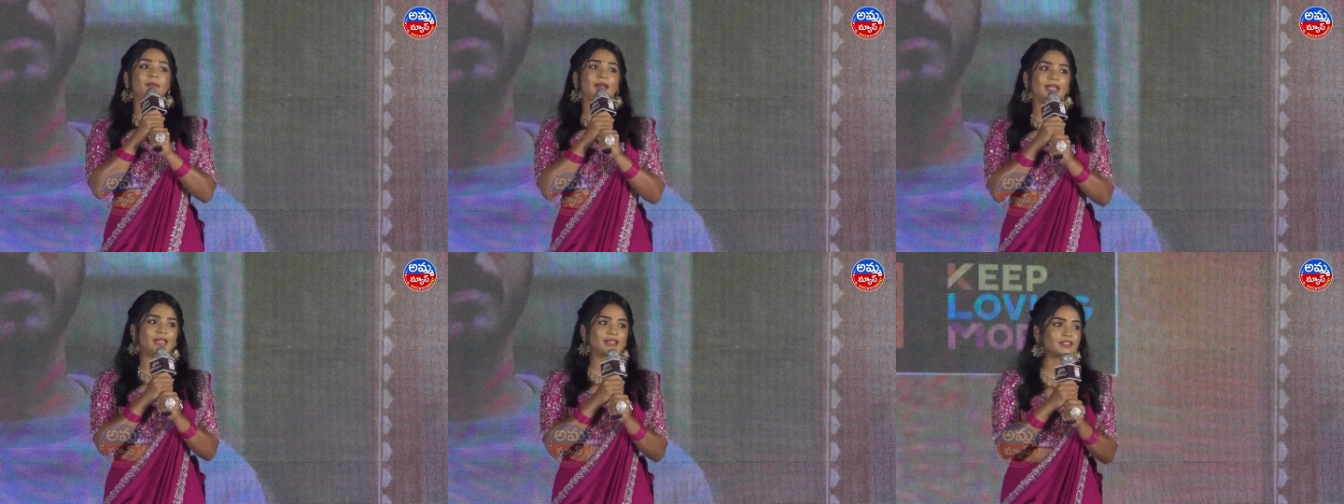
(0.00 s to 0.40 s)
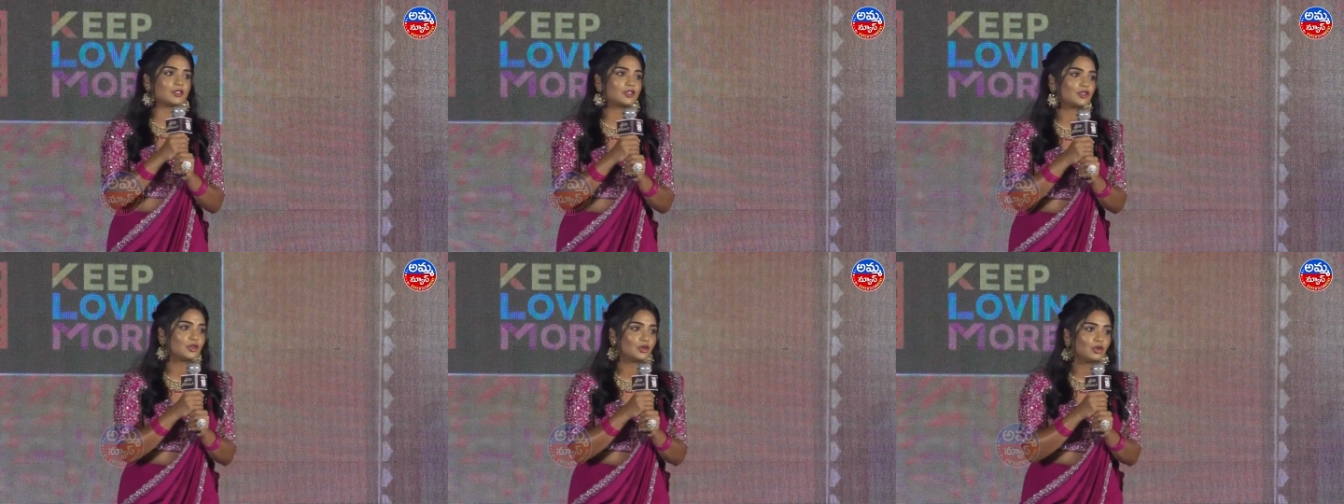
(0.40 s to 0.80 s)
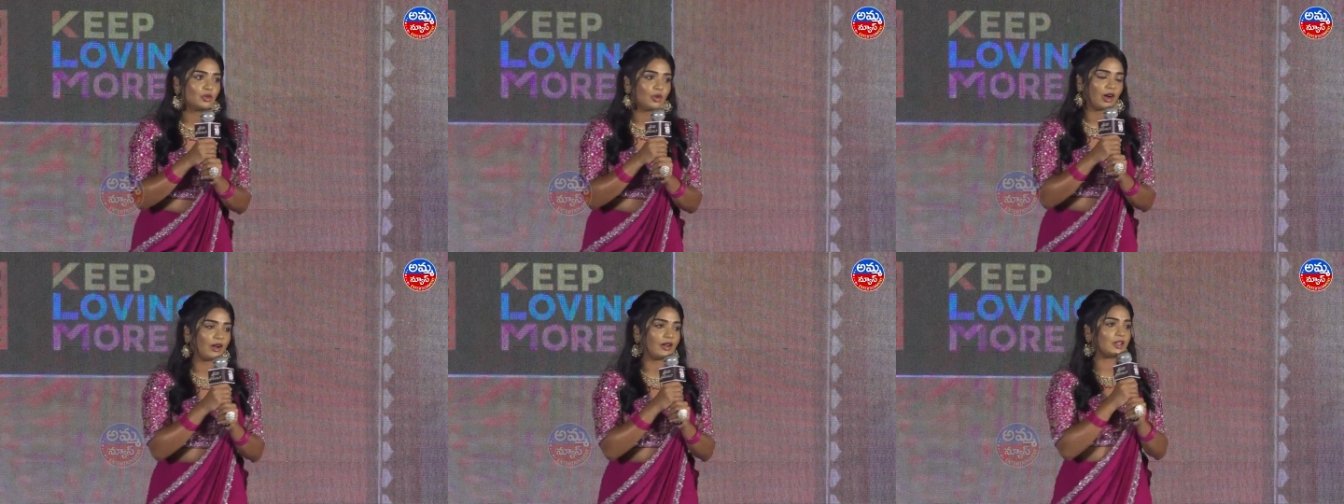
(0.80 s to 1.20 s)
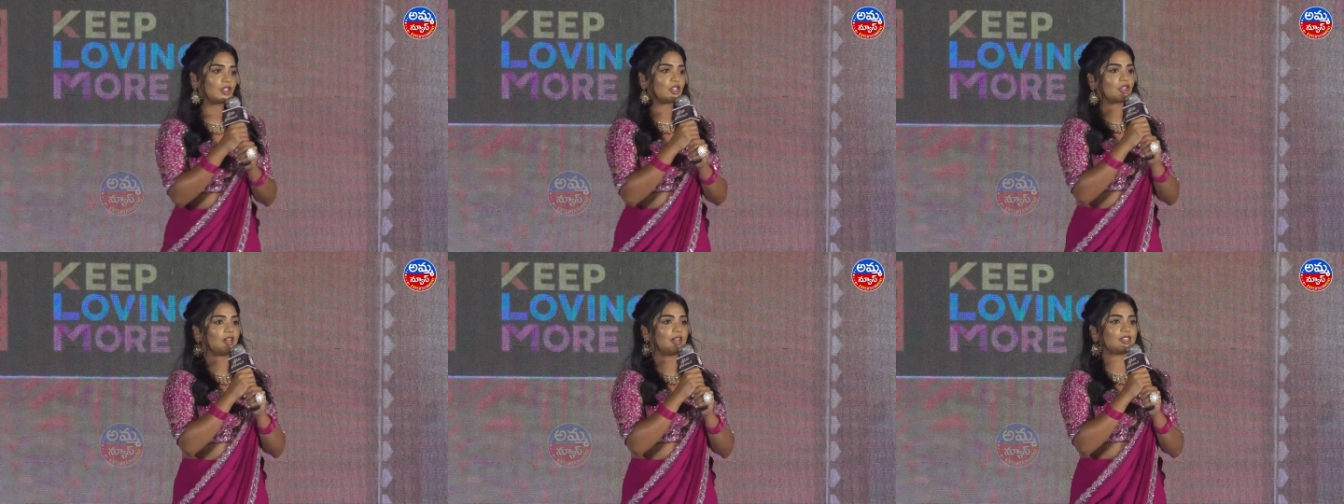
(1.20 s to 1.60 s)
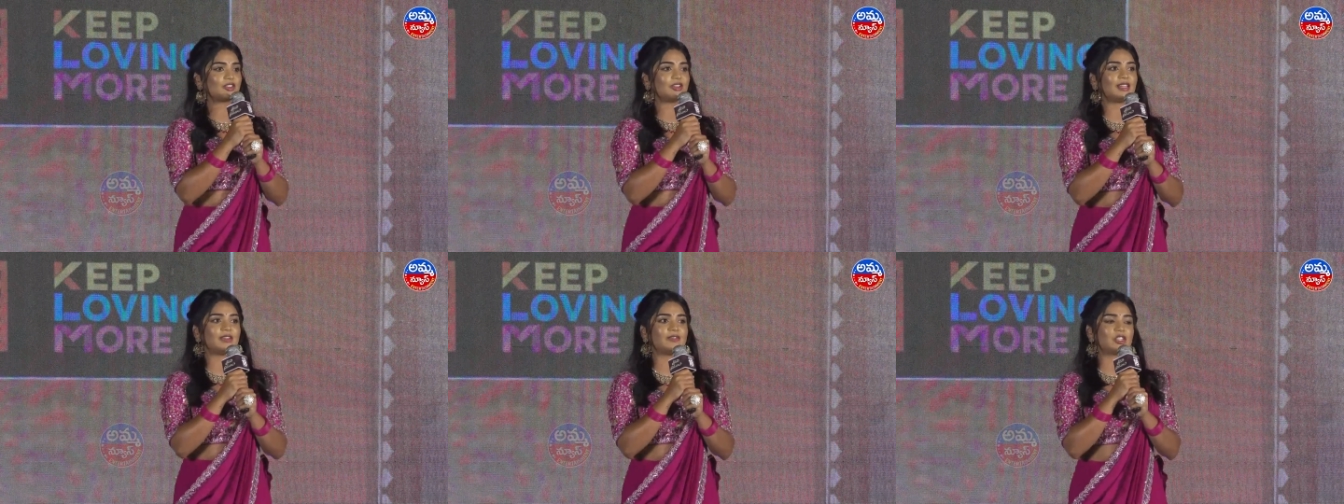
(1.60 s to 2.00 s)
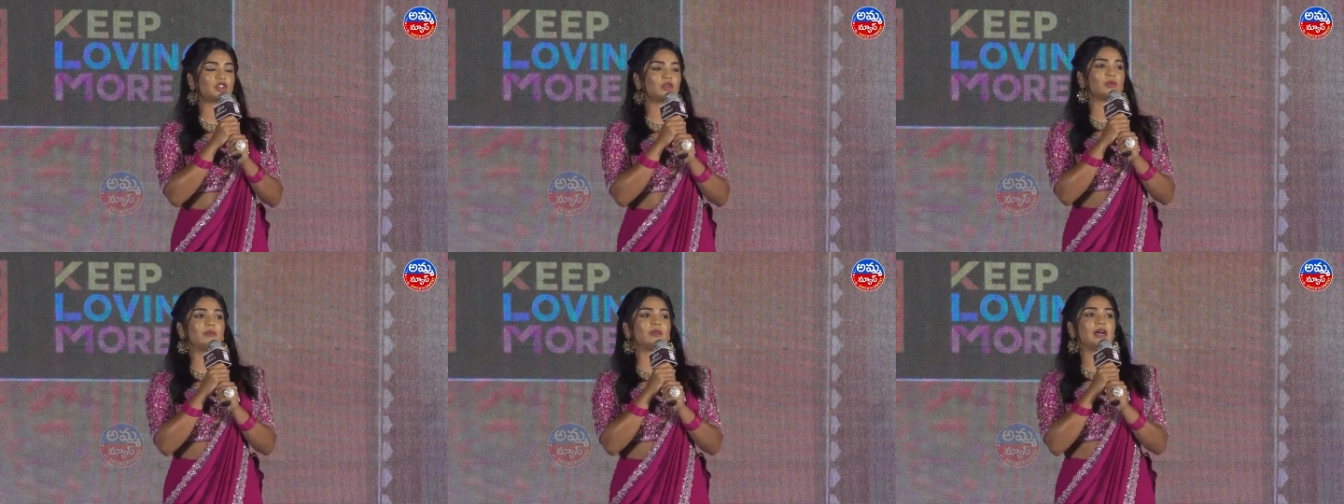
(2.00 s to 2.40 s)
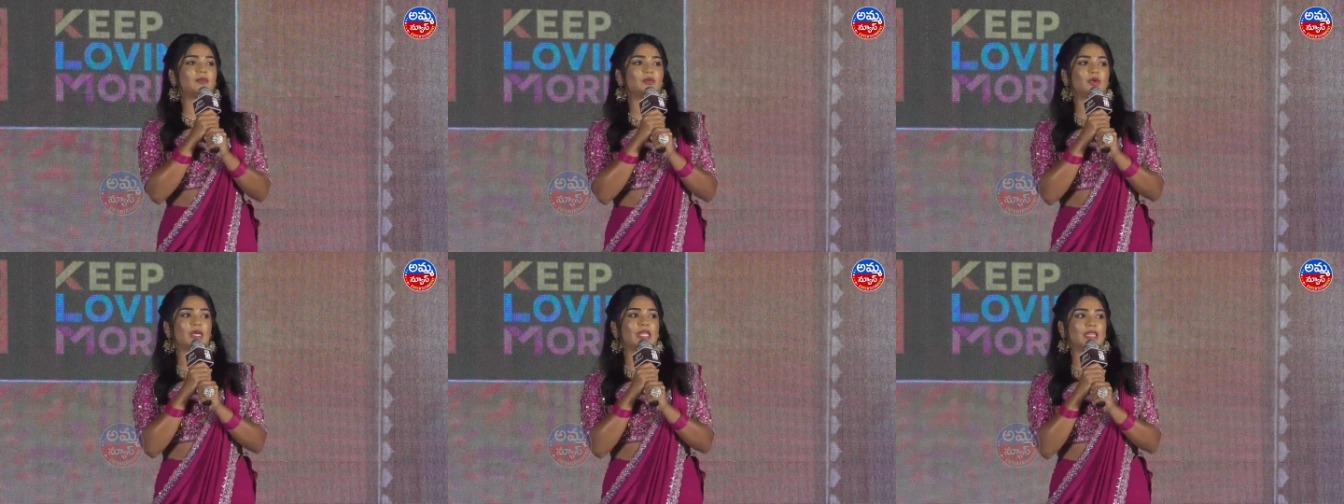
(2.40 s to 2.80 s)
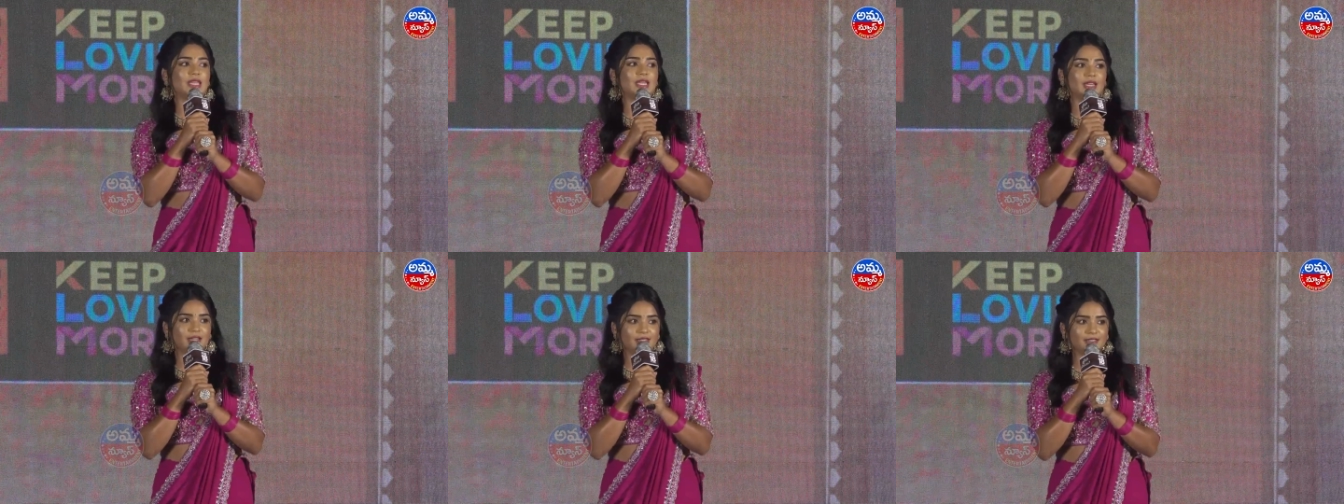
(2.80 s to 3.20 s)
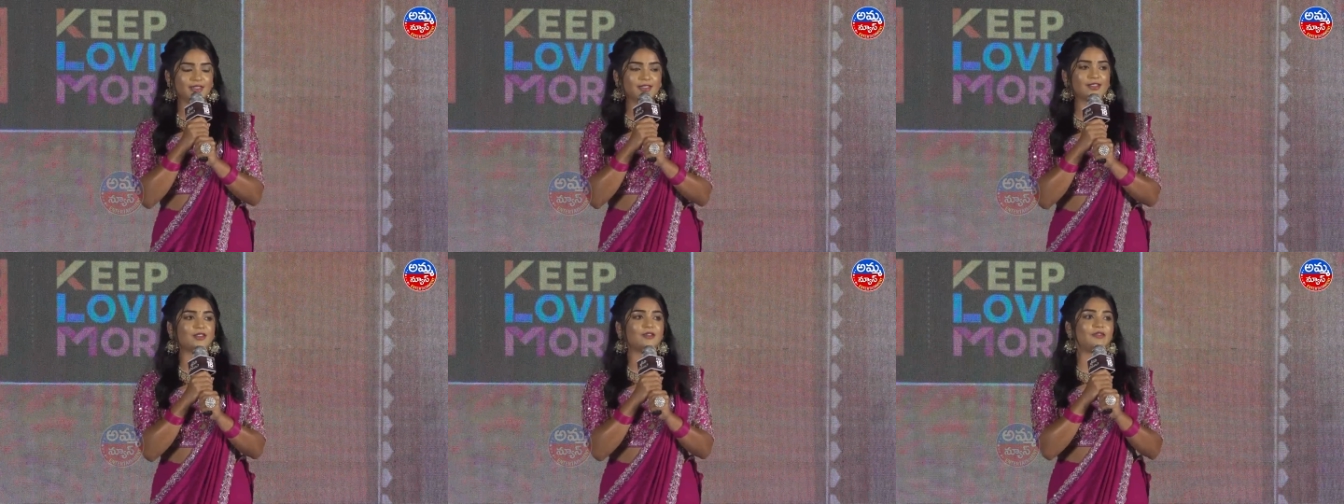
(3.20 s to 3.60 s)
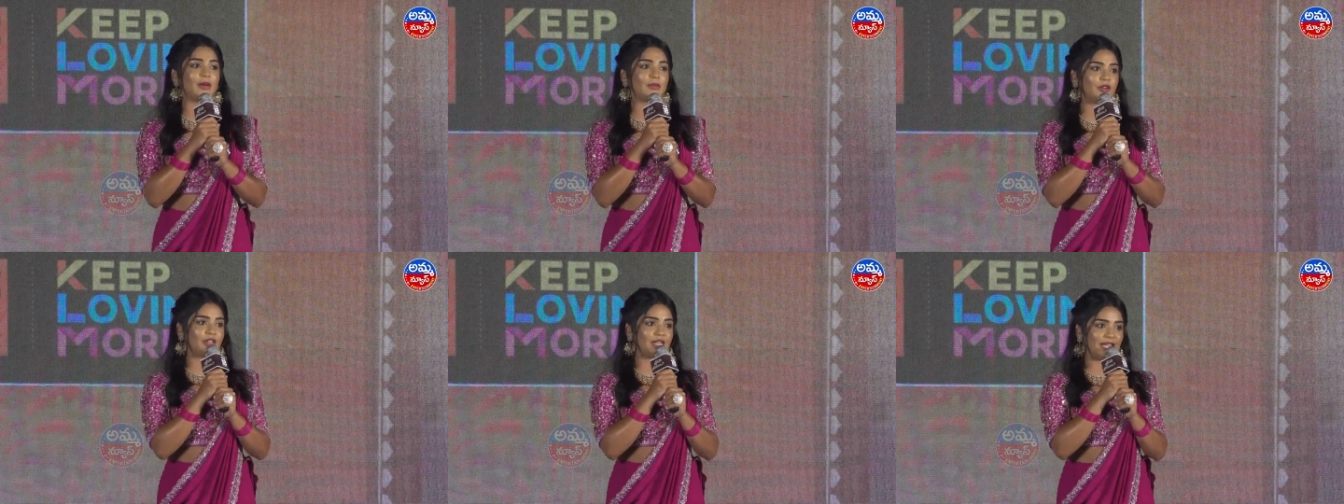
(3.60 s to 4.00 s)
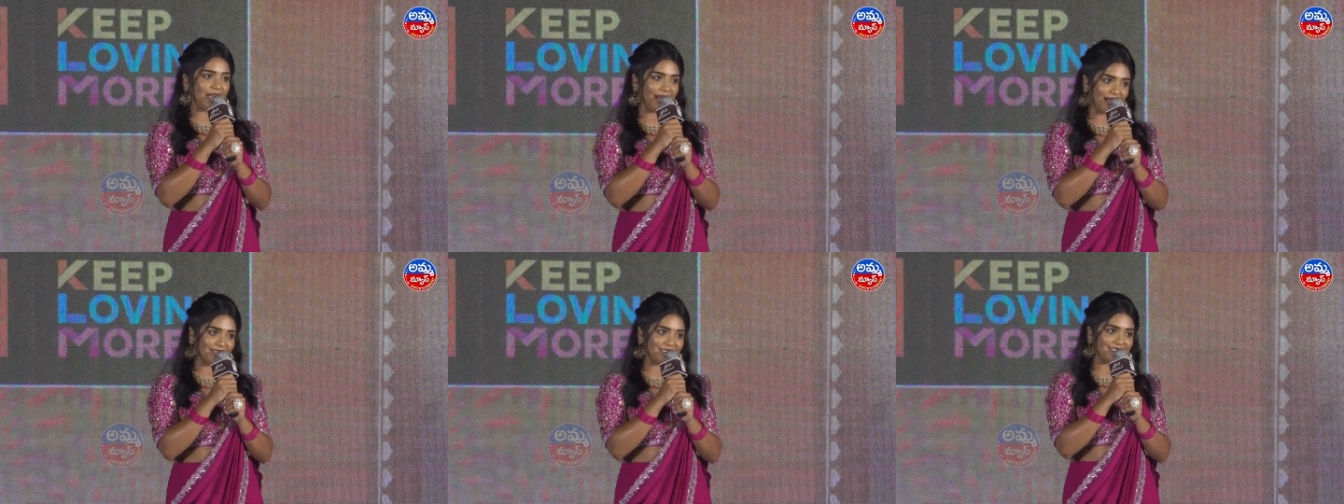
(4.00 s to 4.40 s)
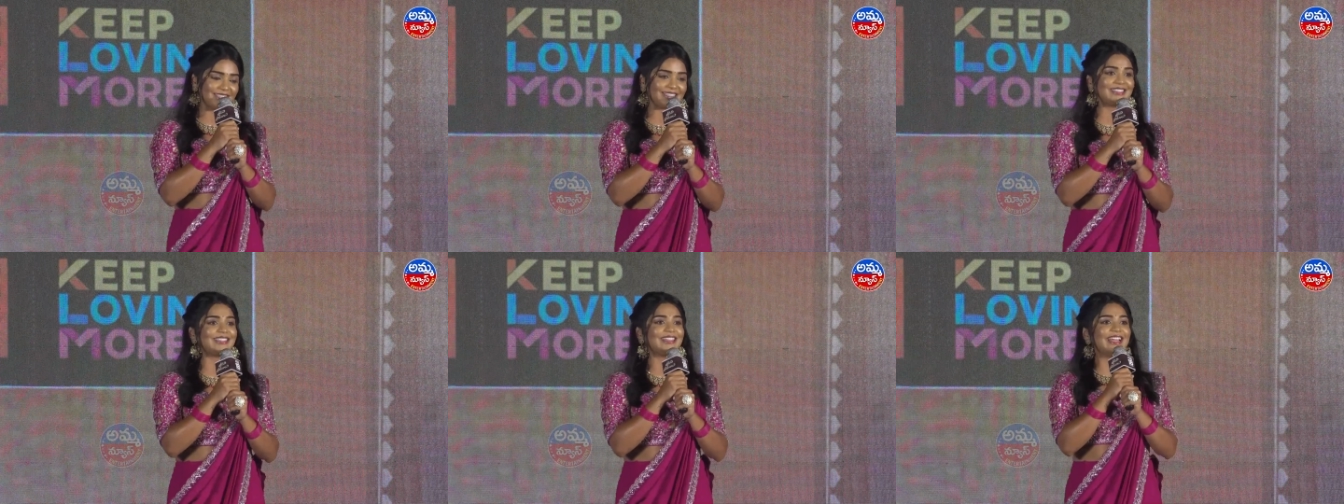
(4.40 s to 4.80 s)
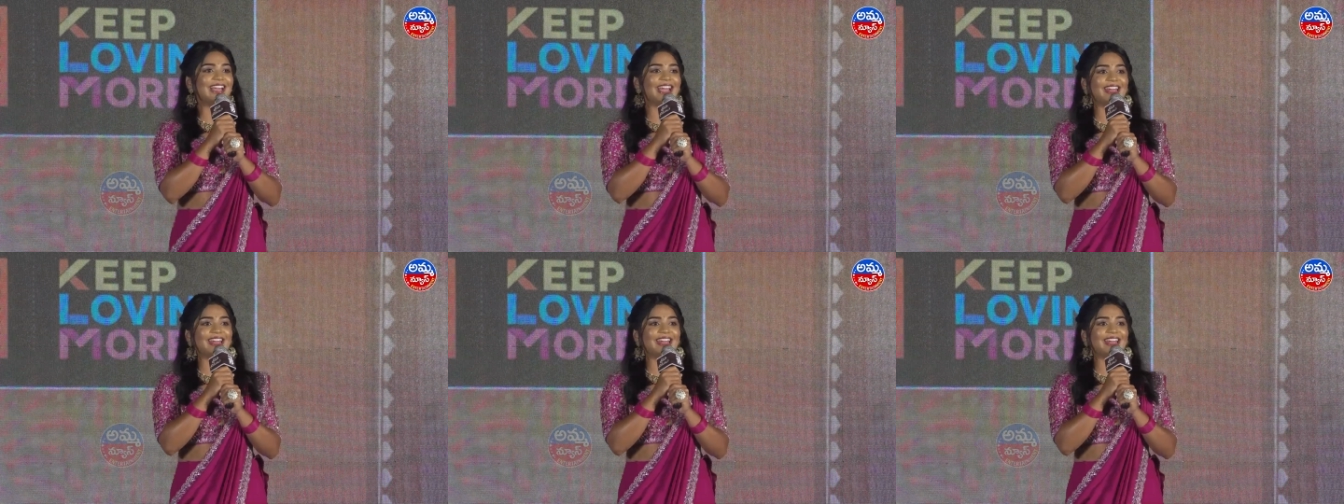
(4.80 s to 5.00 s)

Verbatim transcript: Please do watch uh, Sri Devi Shoban Babu in theatres on February 18th.